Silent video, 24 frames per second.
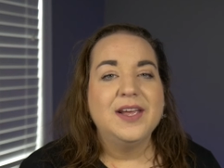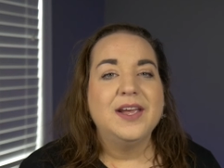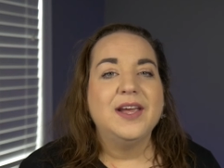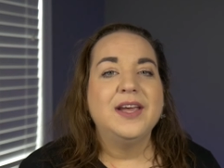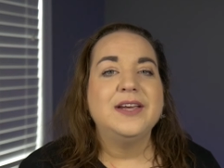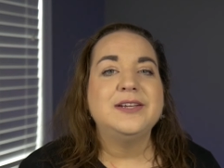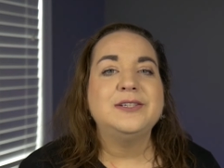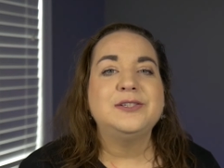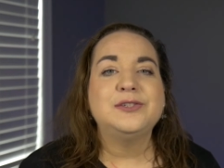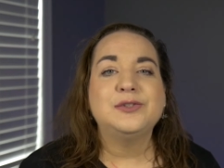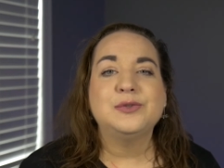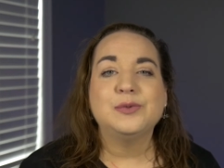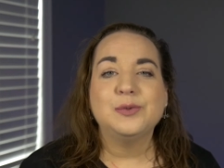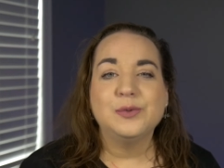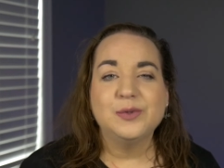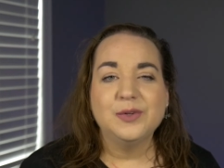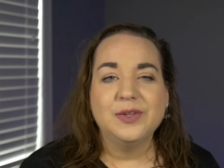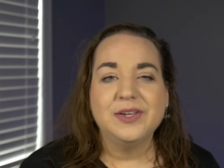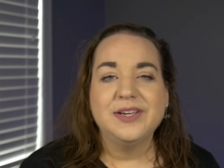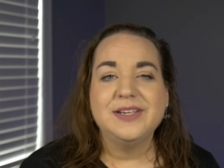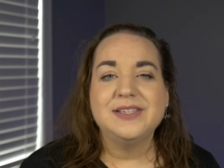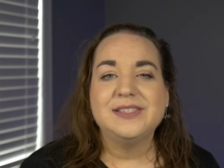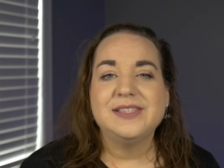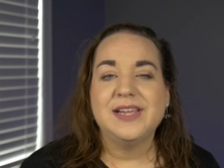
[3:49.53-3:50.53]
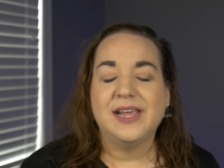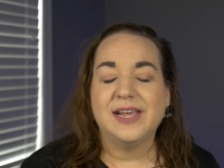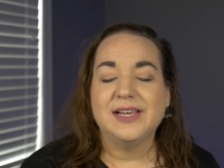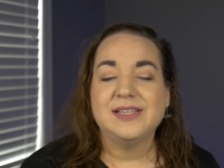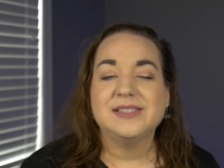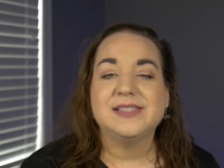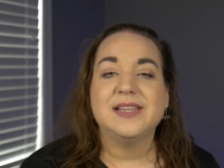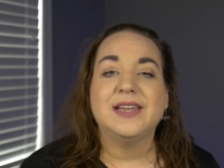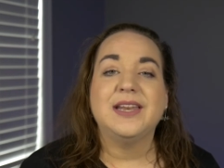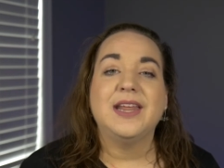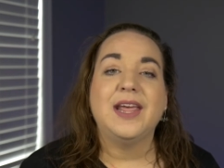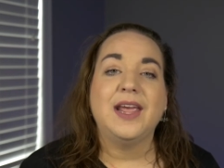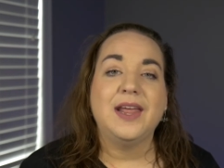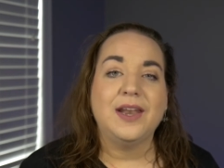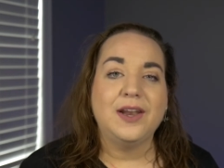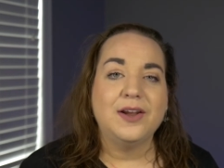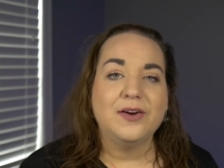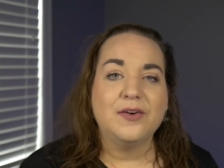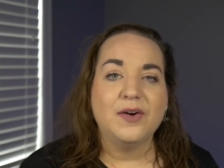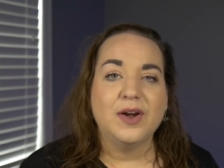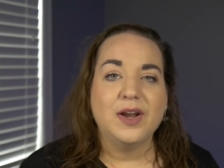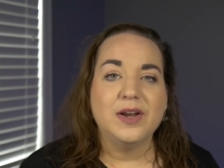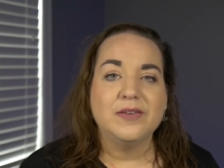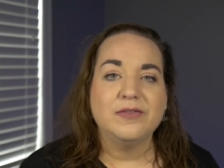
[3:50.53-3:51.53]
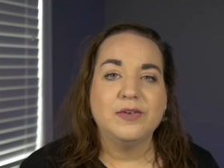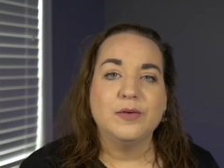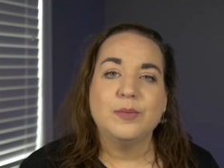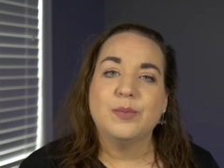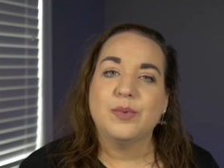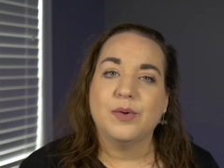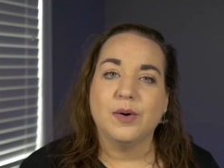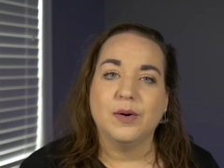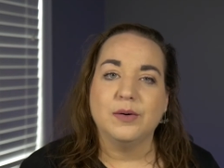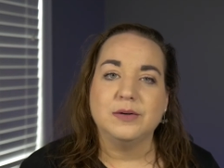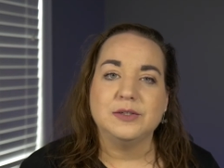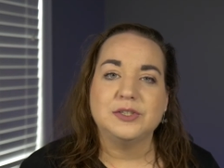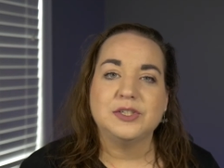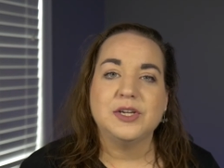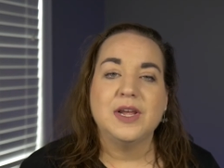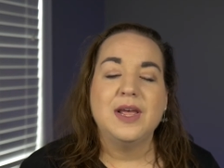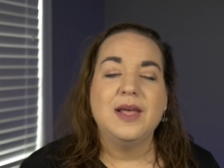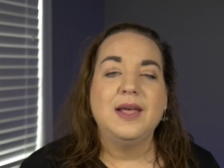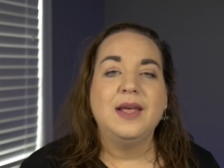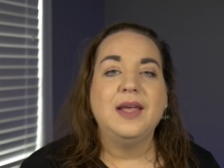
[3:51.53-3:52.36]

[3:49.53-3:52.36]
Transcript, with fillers: It truly takes an integrative approach